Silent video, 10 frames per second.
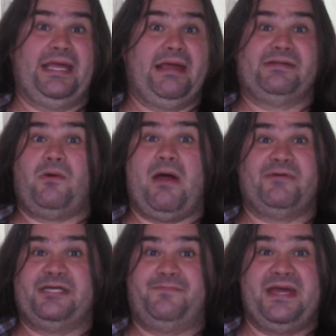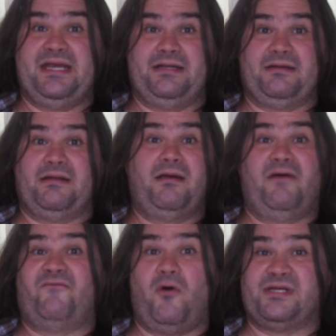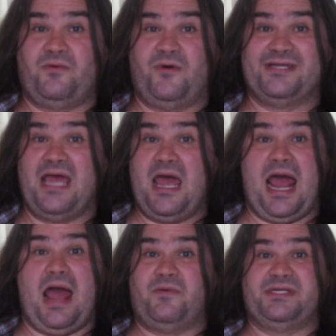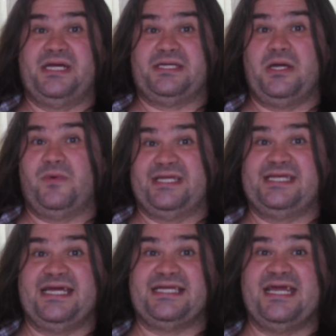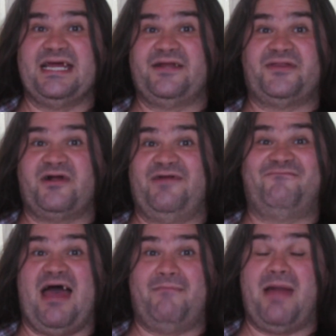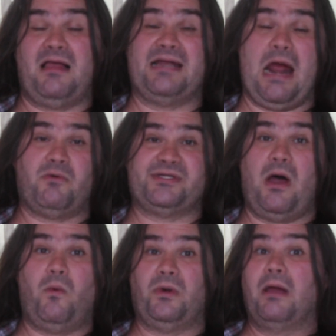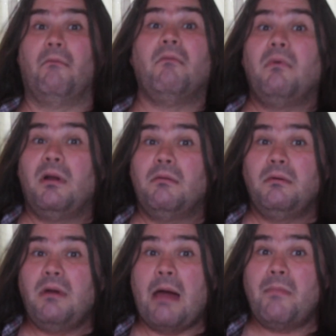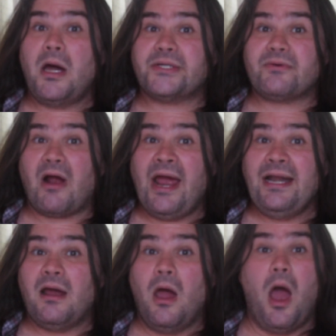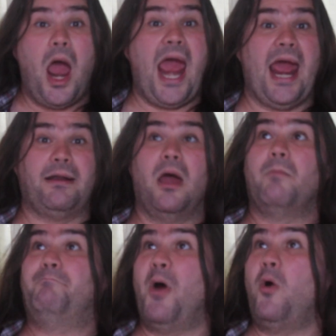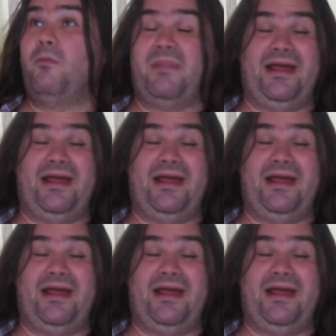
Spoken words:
So I was speeding. Of course I was. I was just doing 60 in a 35 mile an hour zone. Not much, right? And boom!